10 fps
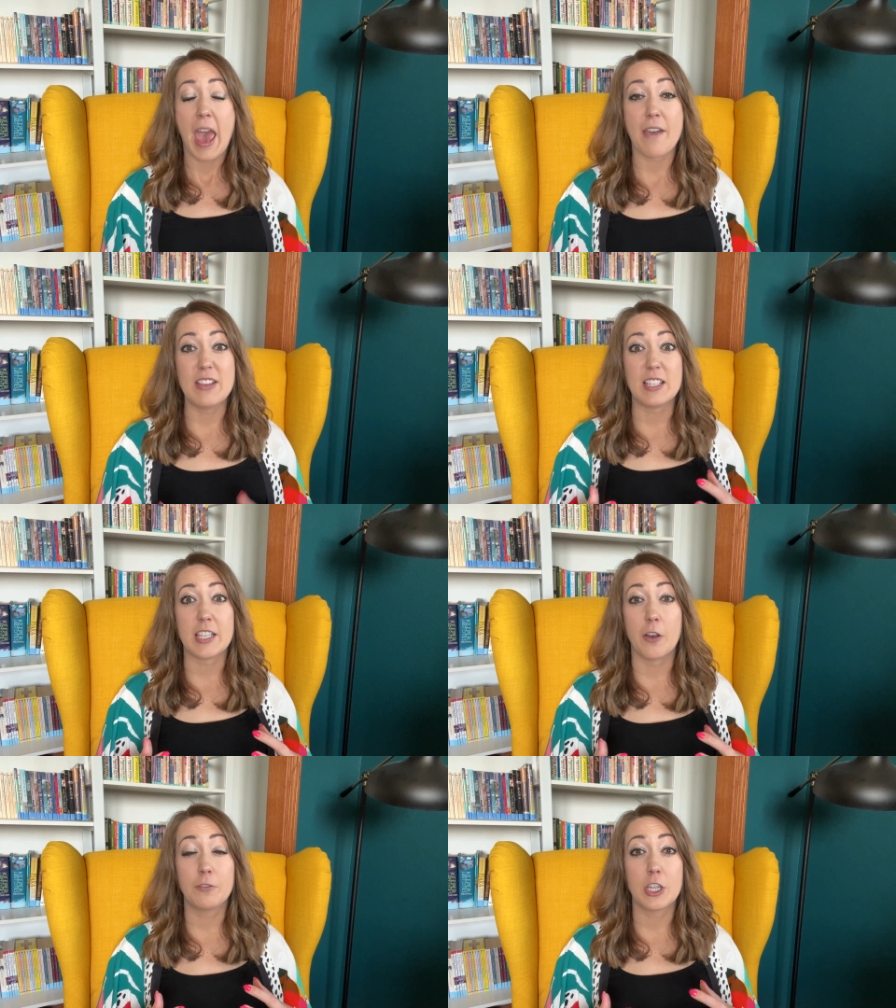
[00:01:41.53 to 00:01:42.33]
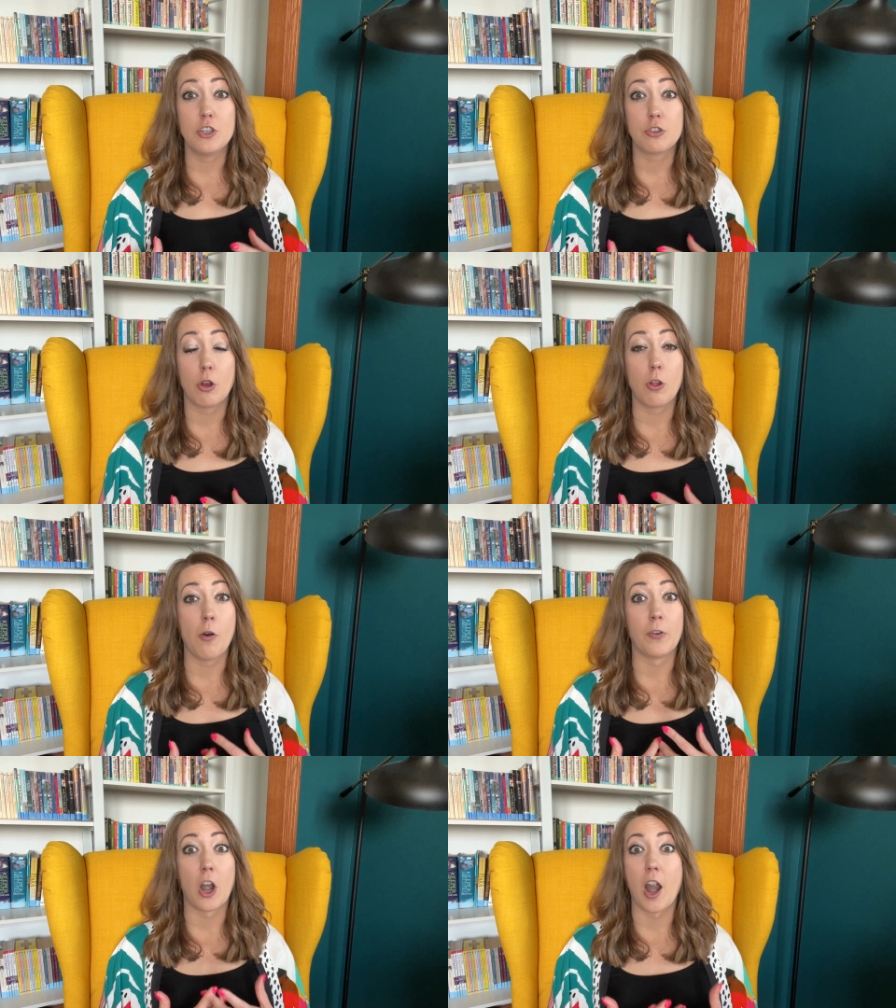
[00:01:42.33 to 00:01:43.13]
Having self-control
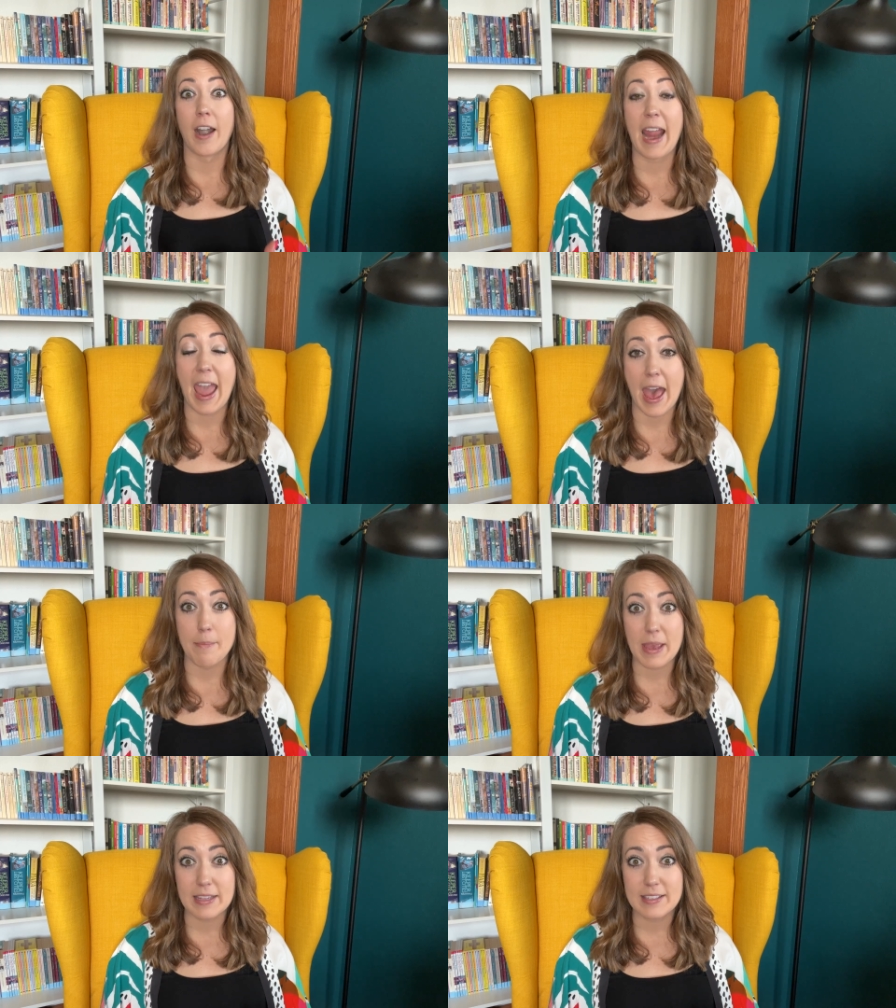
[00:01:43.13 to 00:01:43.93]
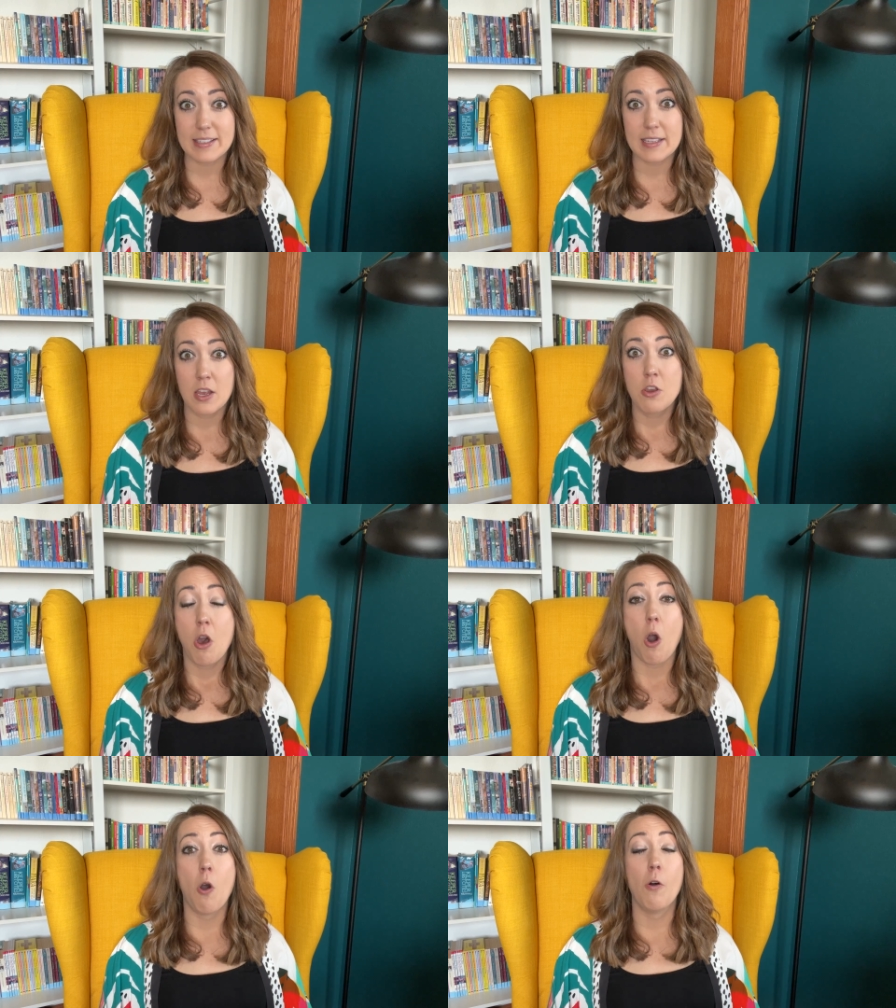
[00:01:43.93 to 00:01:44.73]
over our habits,
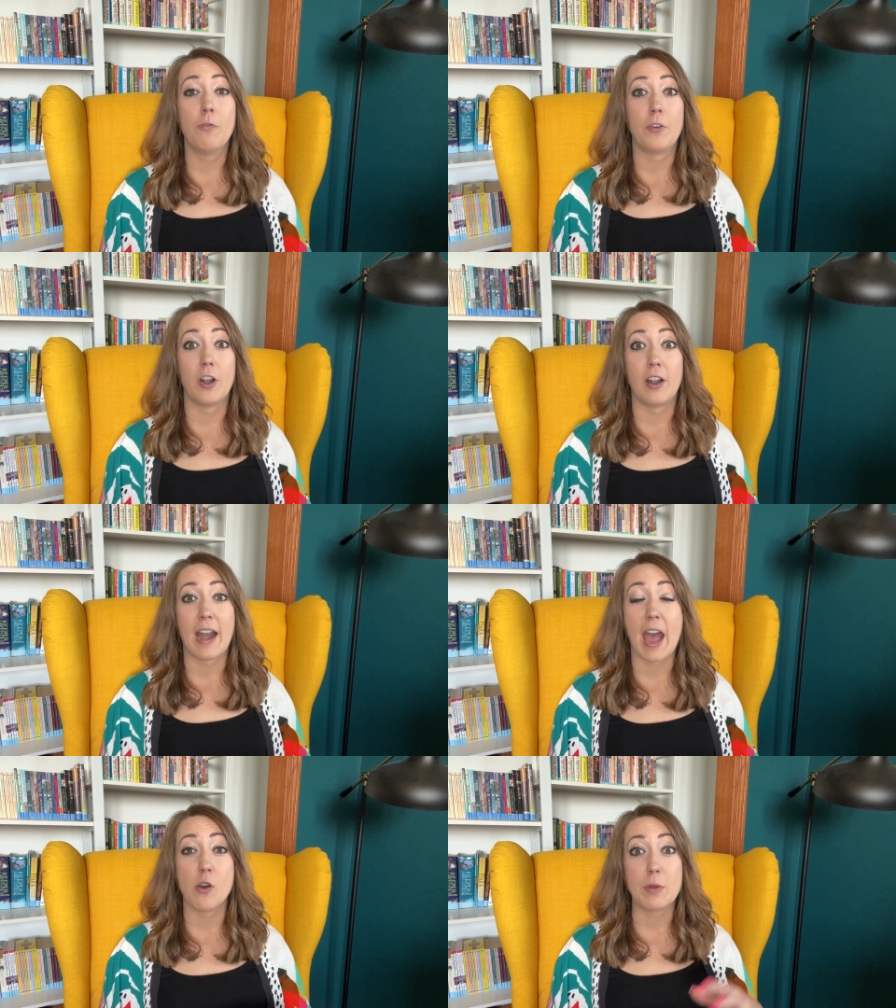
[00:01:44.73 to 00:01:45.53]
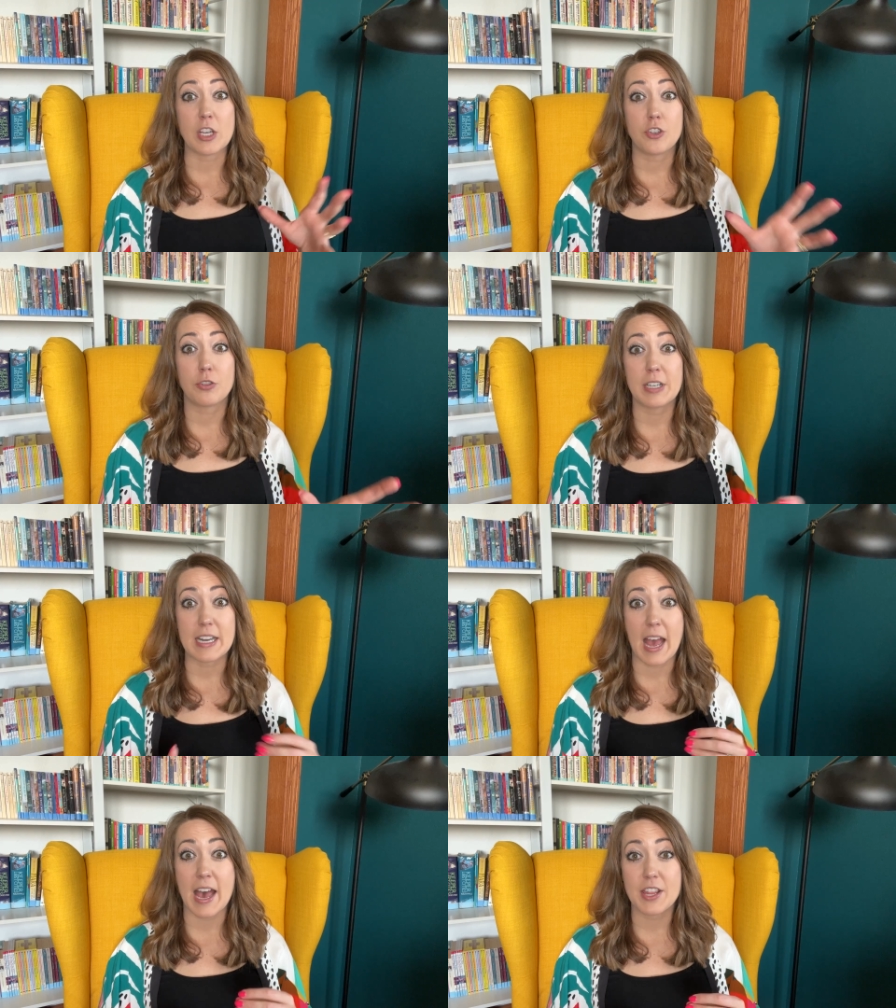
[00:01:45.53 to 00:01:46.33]
over how we
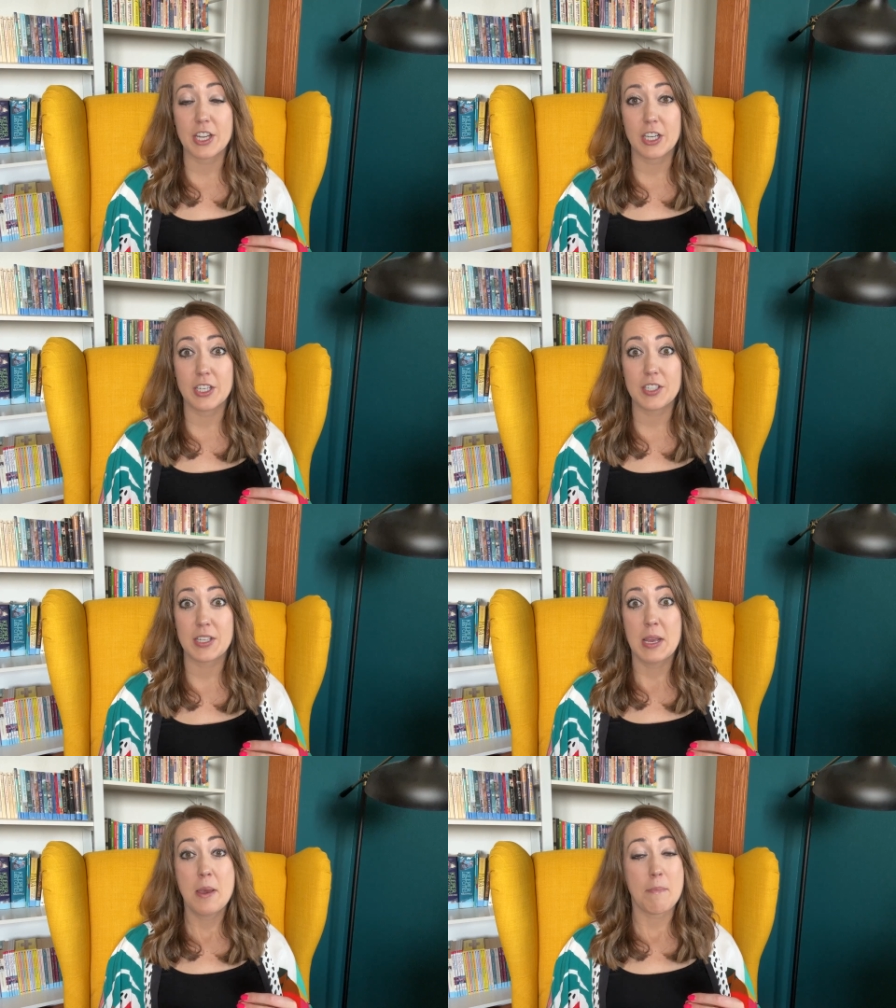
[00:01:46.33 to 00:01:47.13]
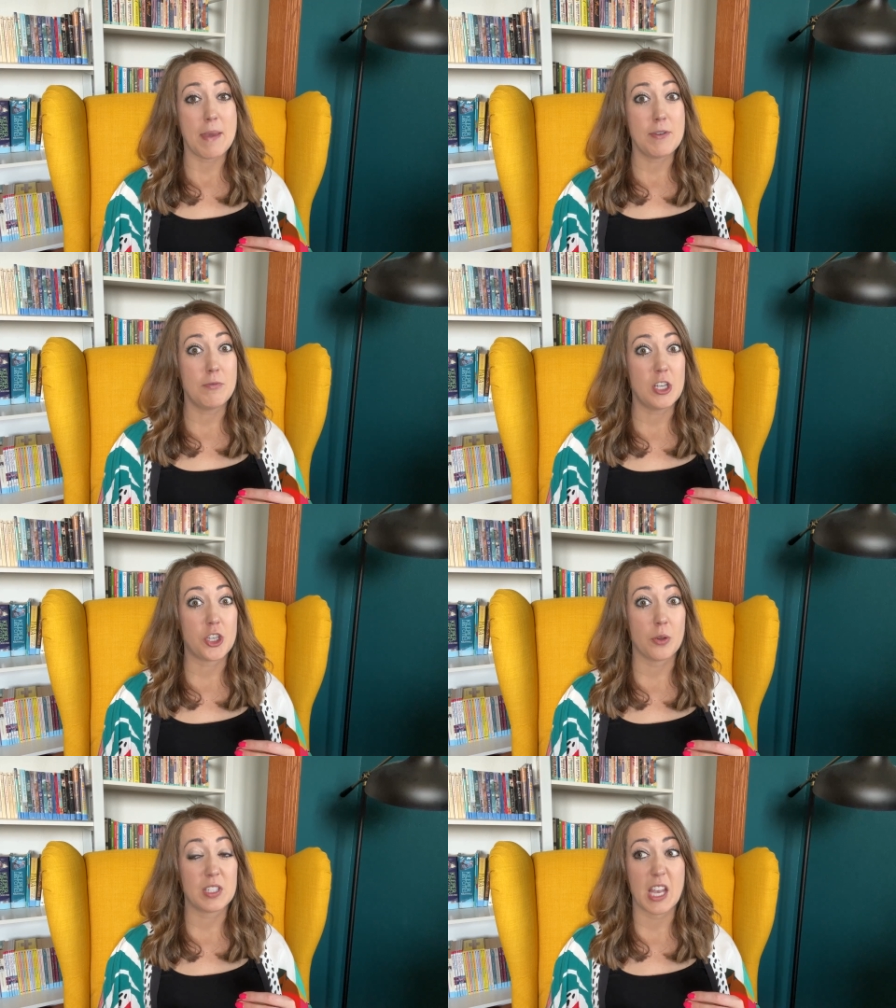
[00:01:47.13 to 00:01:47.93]
treat others. Maybe we
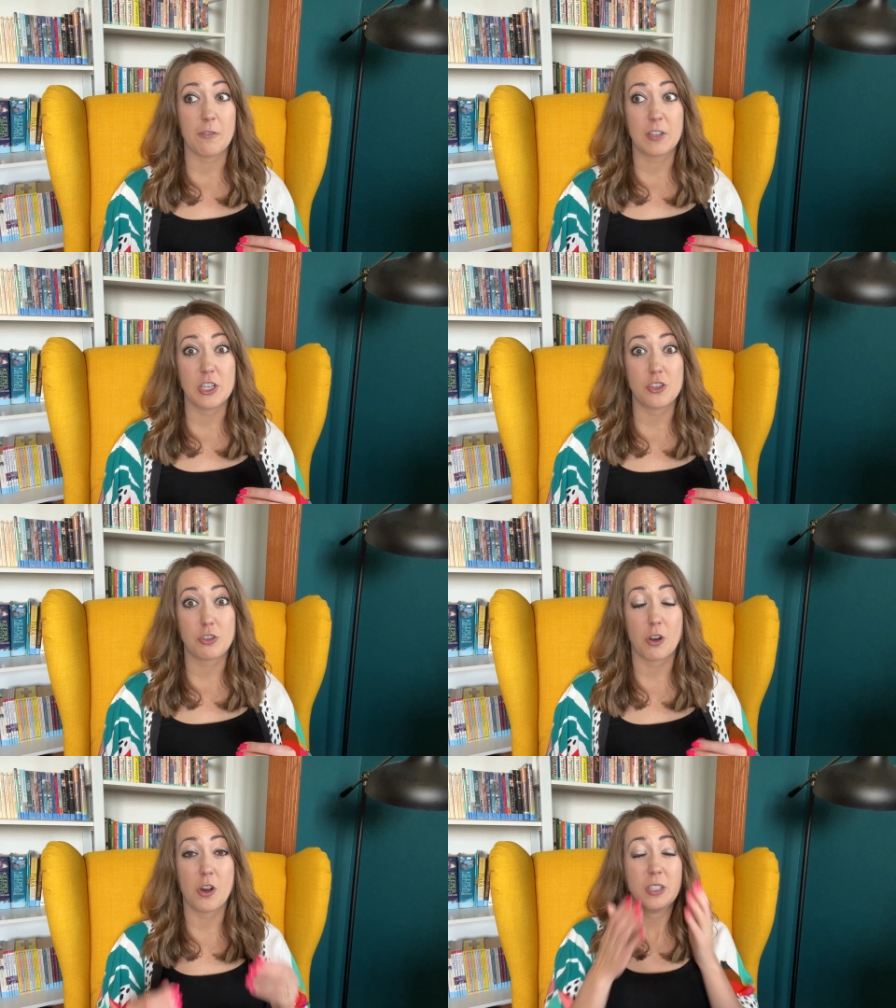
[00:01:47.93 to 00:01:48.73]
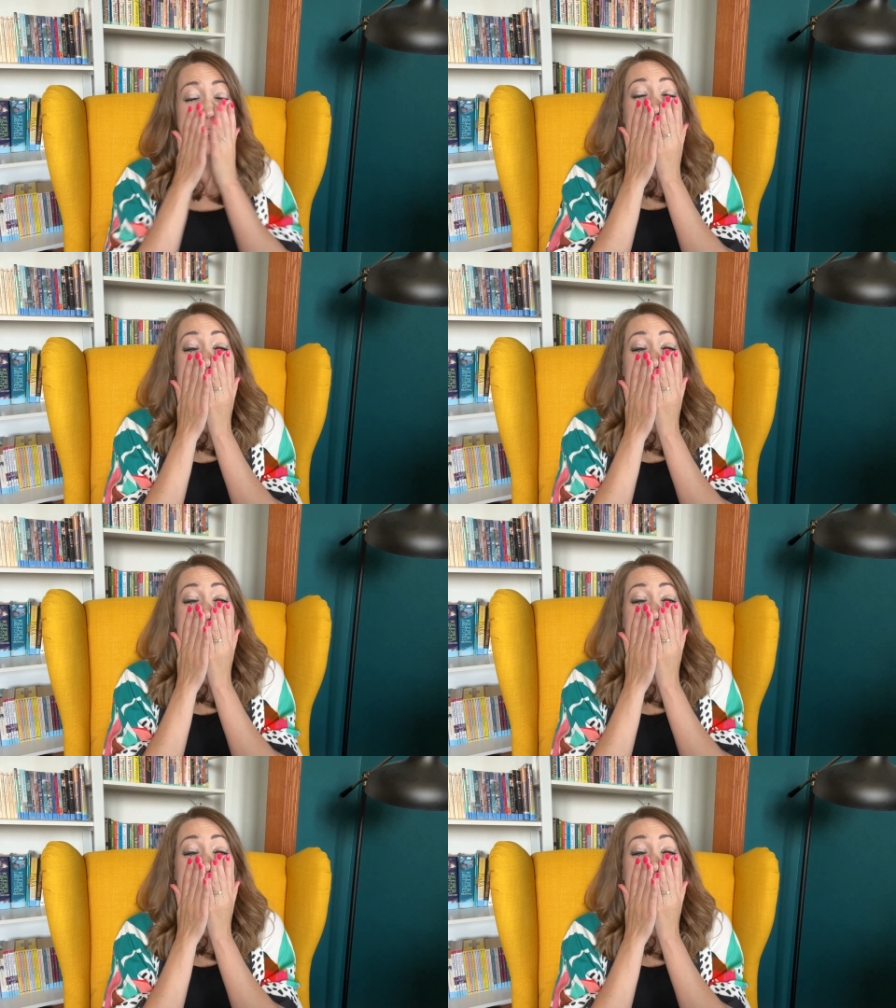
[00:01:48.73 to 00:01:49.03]
show self-control